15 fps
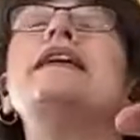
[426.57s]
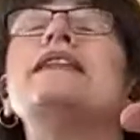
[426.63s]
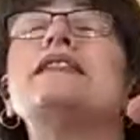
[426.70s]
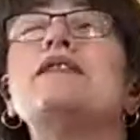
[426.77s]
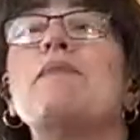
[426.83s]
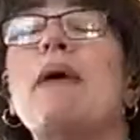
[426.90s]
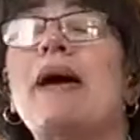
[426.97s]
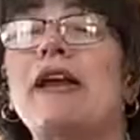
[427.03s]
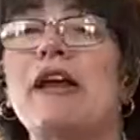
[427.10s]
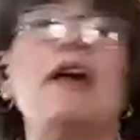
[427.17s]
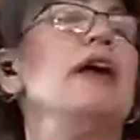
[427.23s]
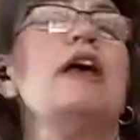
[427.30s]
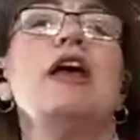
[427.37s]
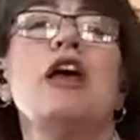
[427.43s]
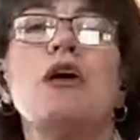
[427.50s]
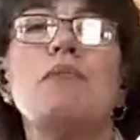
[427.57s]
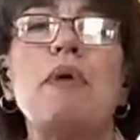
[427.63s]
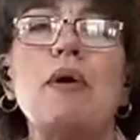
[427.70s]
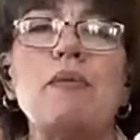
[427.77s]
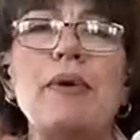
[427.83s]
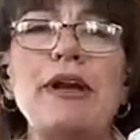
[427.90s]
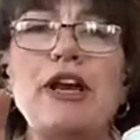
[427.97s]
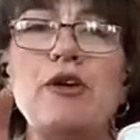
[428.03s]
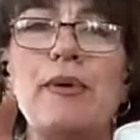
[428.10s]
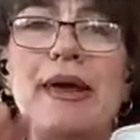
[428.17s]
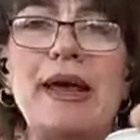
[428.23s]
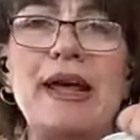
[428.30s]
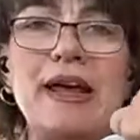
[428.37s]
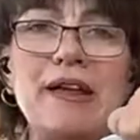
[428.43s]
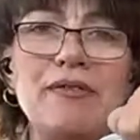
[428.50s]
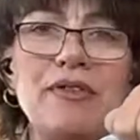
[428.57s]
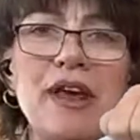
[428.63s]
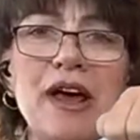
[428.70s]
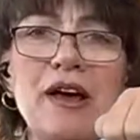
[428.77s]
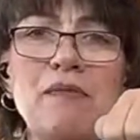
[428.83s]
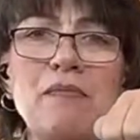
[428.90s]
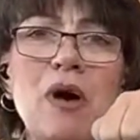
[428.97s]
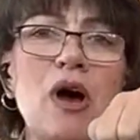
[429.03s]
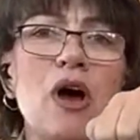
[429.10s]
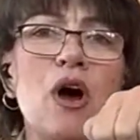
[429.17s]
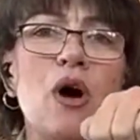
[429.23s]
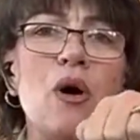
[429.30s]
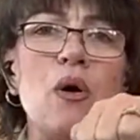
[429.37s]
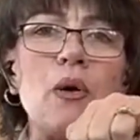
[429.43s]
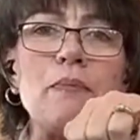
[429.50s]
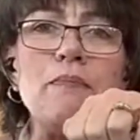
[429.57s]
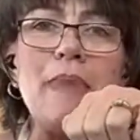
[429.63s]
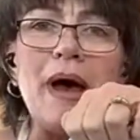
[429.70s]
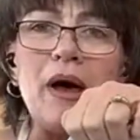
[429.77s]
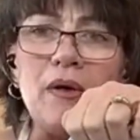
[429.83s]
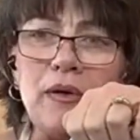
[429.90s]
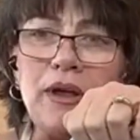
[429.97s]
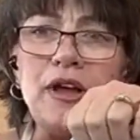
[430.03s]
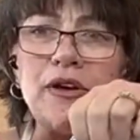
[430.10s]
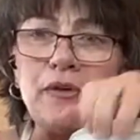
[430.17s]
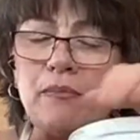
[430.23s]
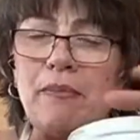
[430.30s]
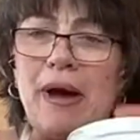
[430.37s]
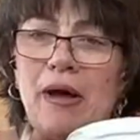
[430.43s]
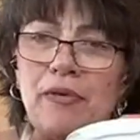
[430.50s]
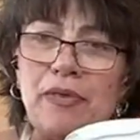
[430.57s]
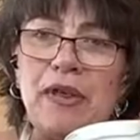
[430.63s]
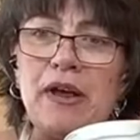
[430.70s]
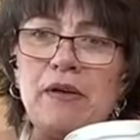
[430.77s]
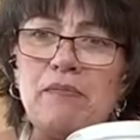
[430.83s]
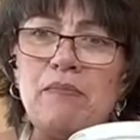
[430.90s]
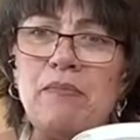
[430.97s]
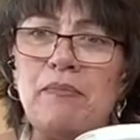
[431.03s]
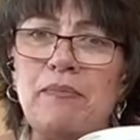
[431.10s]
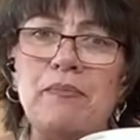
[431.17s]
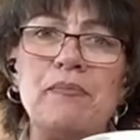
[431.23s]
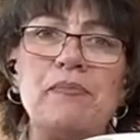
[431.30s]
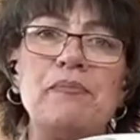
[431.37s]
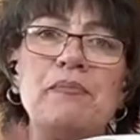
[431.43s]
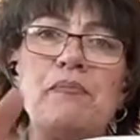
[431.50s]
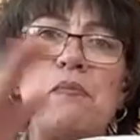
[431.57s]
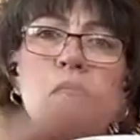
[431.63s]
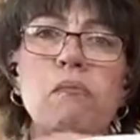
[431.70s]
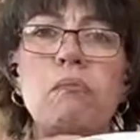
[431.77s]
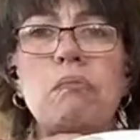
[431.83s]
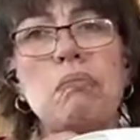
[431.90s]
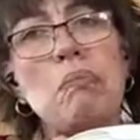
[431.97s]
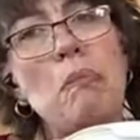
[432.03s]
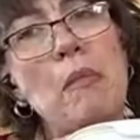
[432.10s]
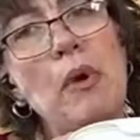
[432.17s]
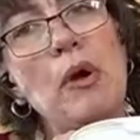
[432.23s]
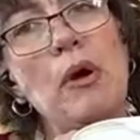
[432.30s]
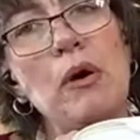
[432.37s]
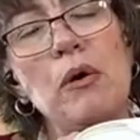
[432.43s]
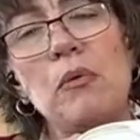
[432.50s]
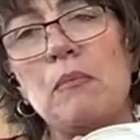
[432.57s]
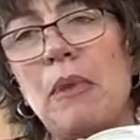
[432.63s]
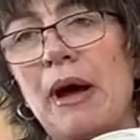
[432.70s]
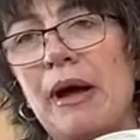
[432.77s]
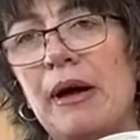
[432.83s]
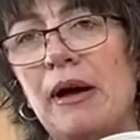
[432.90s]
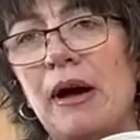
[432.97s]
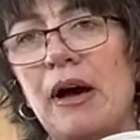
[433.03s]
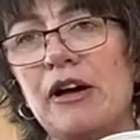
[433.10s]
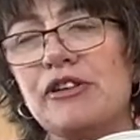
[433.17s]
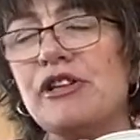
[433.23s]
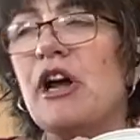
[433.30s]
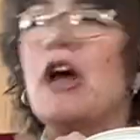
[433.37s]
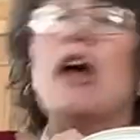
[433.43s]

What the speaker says: is about it, but when you heat them or melt them, oh my gosh.